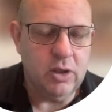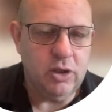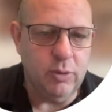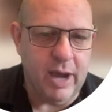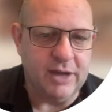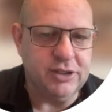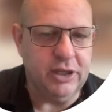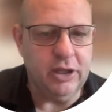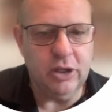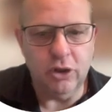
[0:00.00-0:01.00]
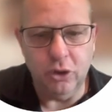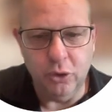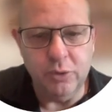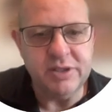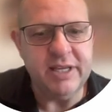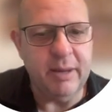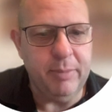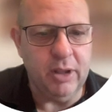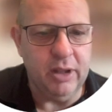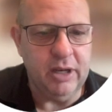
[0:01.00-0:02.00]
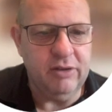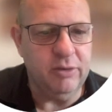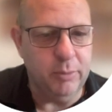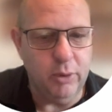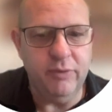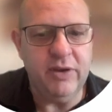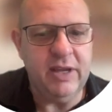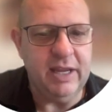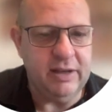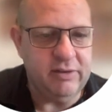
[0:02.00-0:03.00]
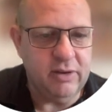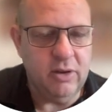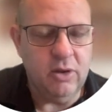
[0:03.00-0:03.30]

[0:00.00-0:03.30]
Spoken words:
You actually lose the ability to move heat